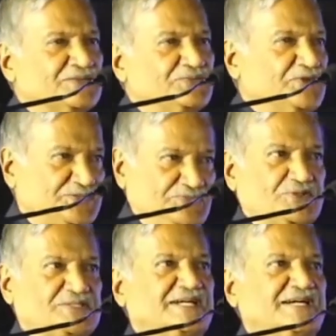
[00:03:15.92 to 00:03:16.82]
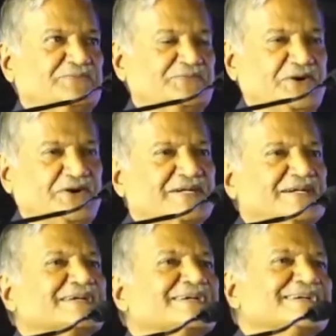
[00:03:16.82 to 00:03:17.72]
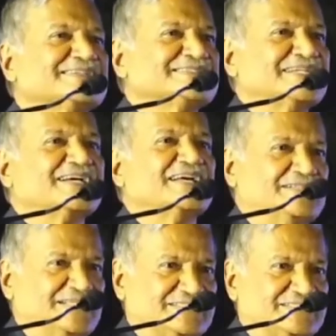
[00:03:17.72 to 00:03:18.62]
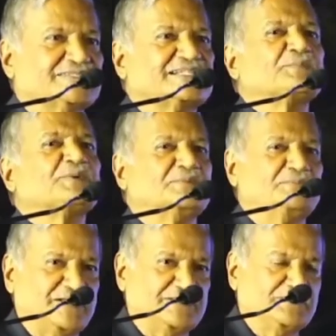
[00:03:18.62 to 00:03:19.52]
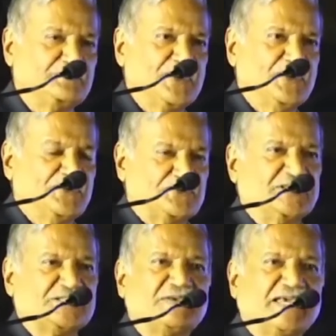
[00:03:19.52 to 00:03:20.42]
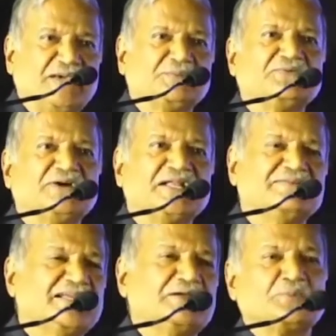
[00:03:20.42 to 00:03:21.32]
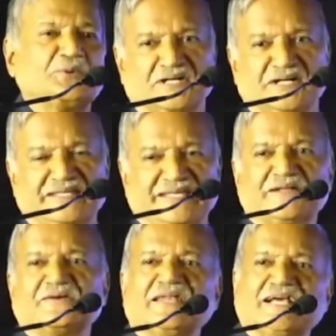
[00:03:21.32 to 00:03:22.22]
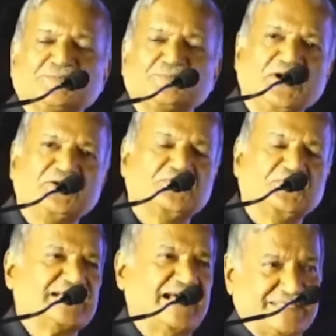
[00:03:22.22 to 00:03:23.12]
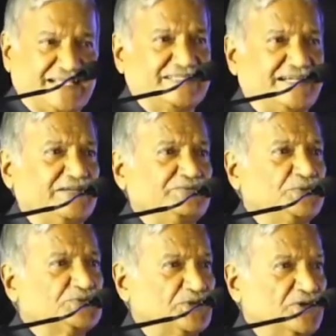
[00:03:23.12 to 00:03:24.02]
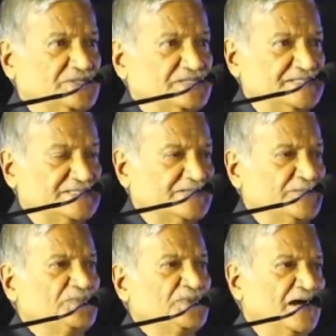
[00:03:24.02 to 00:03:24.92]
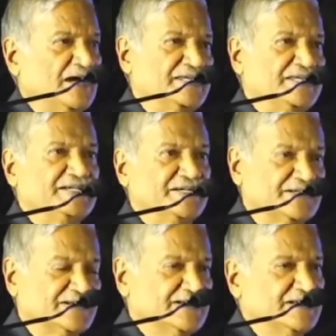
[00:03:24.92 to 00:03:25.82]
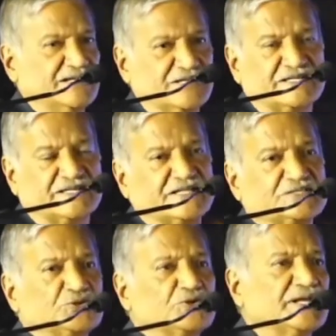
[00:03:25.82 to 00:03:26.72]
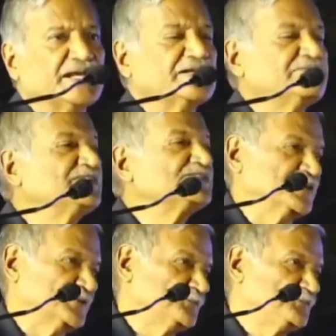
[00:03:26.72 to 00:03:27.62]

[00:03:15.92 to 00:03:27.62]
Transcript: which was done for this Cyberabad. So this became a very, very important thing. Next point was, as I said, a futurologist, a leader, tries to create a vision.